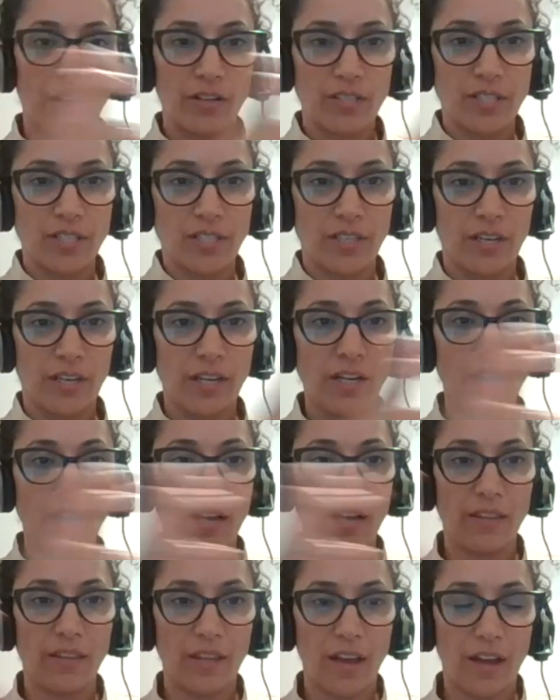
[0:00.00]
our skin
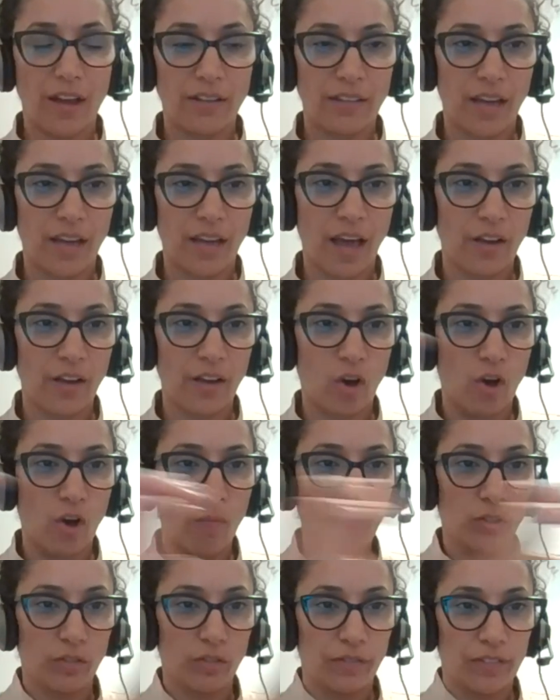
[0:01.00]
and they are the eye
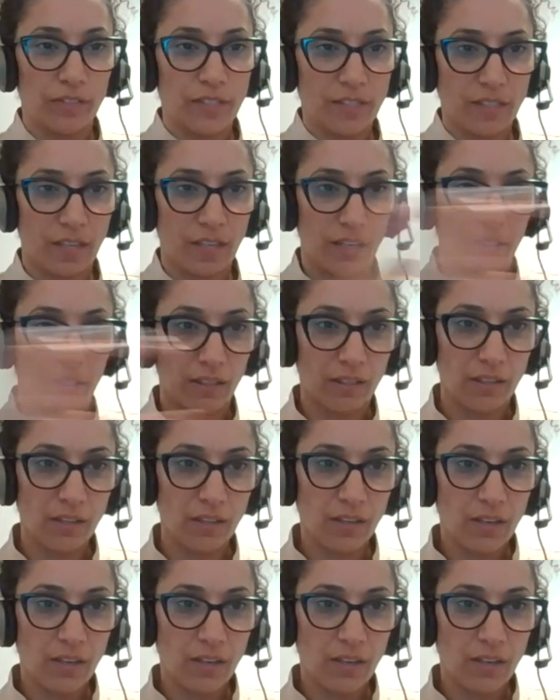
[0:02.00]
robot of the skin.